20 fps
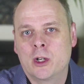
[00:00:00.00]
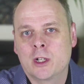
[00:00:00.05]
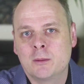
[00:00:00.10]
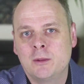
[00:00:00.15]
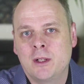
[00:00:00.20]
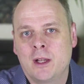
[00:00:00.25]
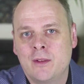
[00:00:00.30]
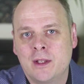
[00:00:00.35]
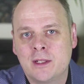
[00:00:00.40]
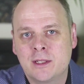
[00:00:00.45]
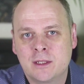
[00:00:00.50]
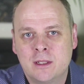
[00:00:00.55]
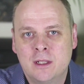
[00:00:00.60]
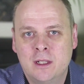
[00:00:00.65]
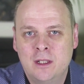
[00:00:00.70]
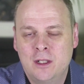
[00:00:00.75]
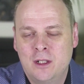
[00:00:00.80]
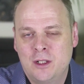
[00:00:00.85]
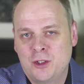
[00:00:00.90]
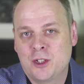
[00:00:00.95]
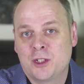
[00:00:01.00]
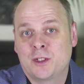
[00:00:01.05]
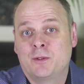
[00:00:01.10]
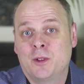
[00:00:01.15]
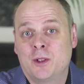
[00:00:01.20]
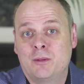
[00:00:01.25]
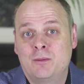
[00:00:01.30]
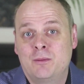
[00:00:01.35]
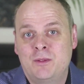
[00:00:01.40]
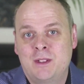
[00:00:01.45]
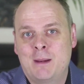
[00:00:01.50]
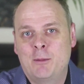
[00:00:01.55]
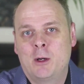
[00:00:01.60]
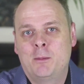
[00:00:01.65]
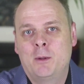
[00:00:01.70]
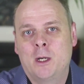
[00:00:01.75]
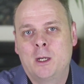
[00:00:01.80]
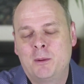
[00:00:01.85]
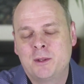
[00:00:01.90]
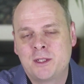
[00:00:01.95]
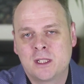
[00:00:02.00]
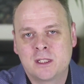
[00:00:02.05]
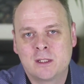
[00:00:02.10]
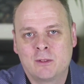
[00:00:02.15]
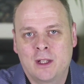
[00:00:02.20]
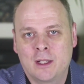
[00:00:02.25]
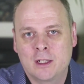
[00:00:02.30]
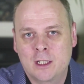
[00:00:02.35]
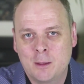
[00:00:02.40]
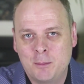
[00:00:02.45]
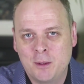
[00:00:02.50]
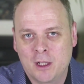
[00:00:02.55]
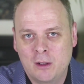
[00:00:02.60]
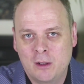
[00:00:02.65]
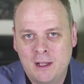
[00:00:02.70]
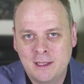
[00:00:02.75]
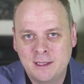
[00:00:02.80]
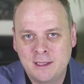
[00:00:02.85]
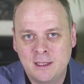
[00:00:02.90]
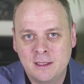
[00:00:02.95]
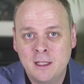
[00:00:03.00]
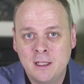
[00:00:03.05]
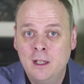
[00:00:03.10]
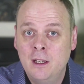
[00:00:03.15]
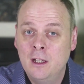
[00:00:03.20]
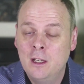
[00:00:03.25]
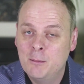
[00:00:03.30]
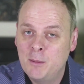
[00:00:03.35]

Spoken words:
program like this, just for demo purposes of like a couple of classes.